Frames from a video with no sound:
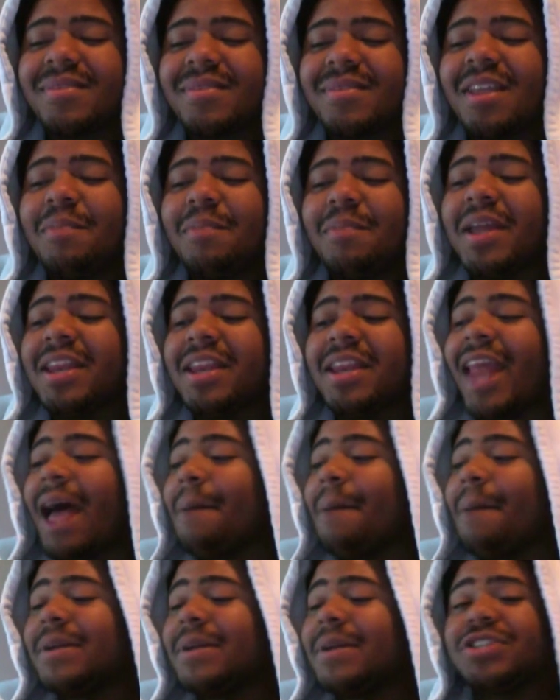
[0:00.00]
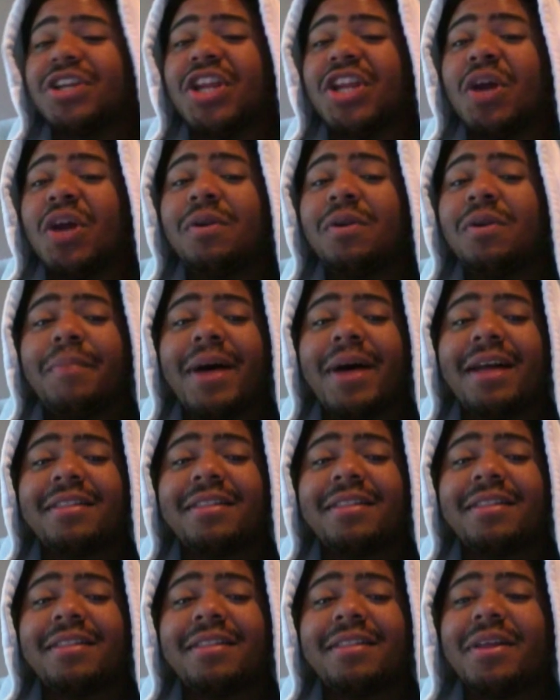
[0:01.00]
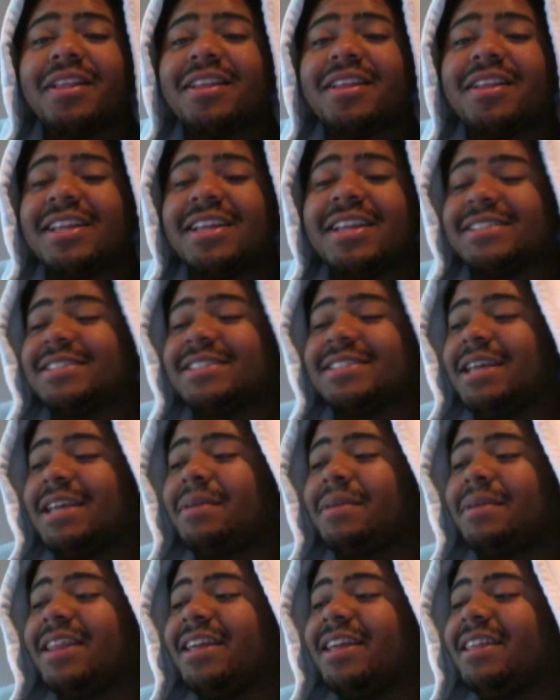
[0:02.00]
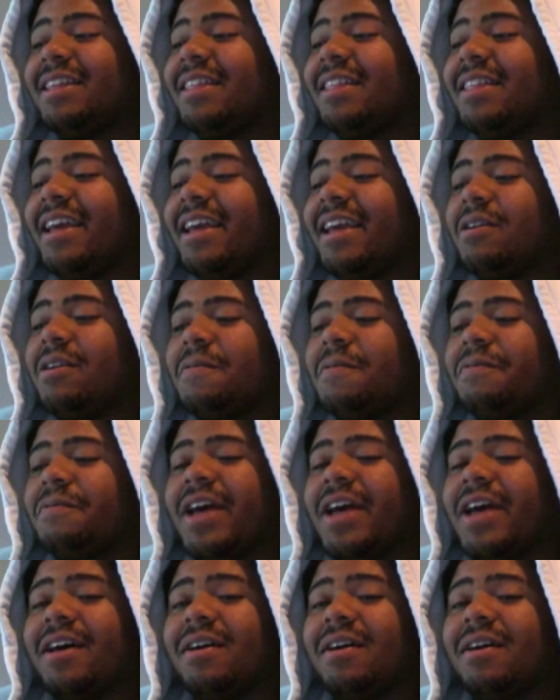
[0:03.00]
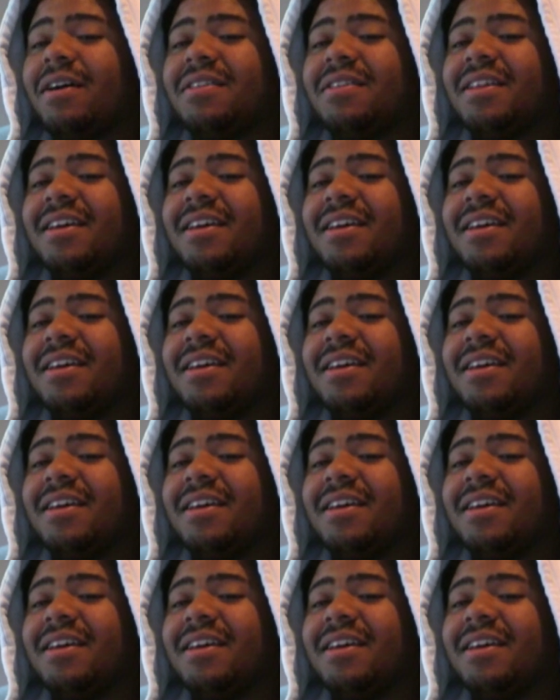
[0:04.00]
I mean, not much are known about them, but seemingly they are found.